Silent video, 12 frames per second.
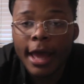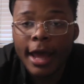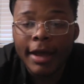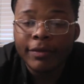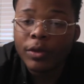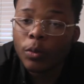
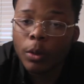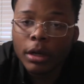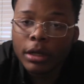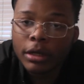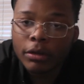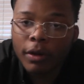After
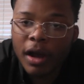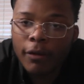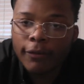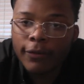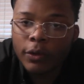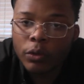working
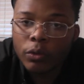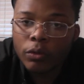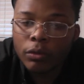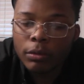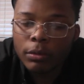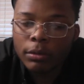around
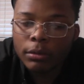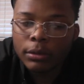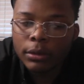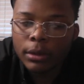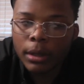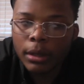food,
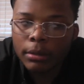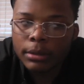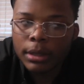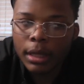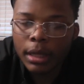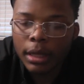you know what I'm
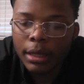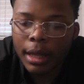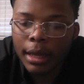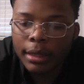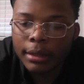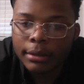saying? Like,